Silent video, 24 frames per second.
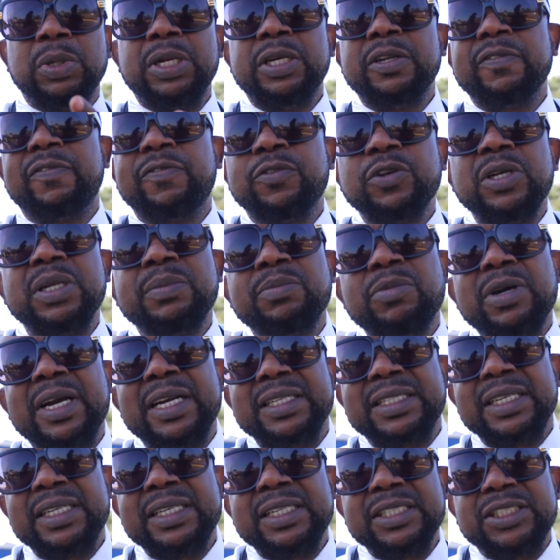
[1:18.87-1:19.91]
Well, the Fully
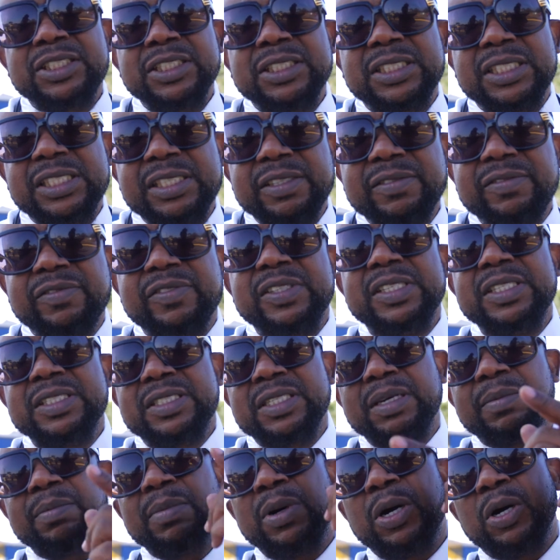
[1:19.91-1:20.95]
Bright Initiative is
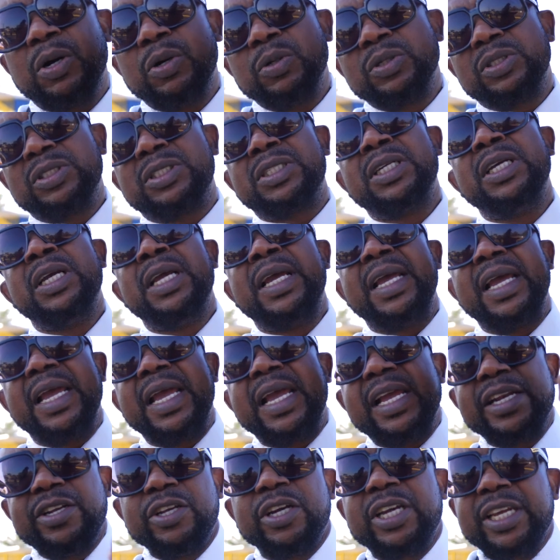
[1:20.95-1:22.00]
about
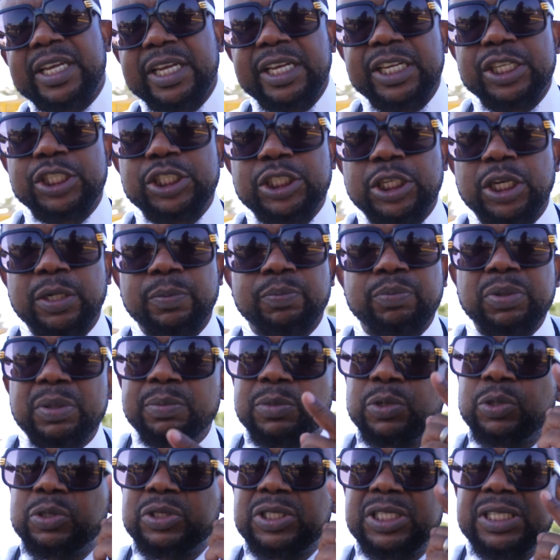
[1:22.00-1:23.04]
education,
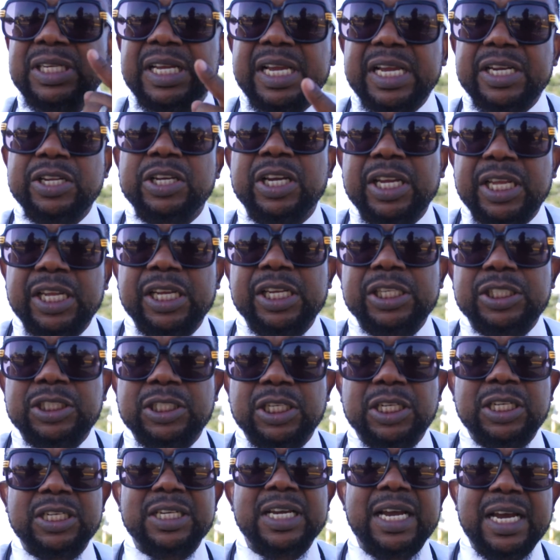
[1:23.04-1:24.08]
promoting
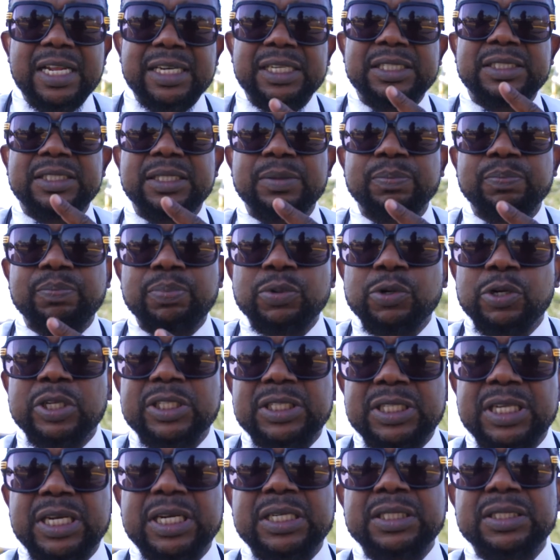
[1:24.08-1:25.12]
education and its
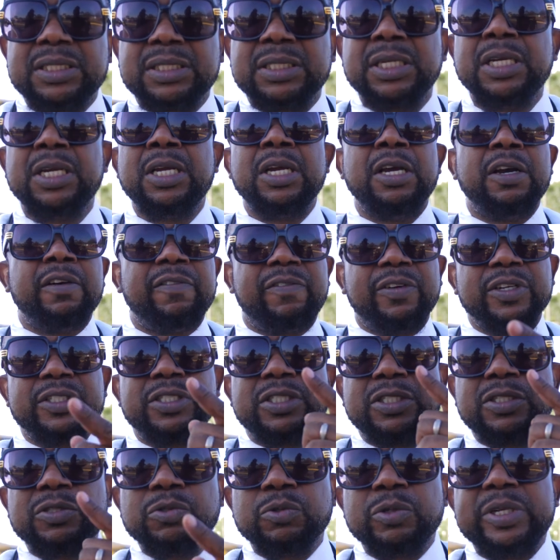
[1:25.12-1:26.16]
importance for
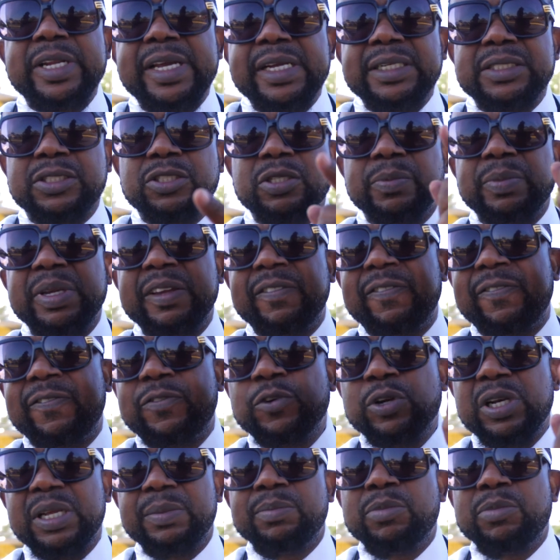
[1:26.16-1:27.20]
students to be fully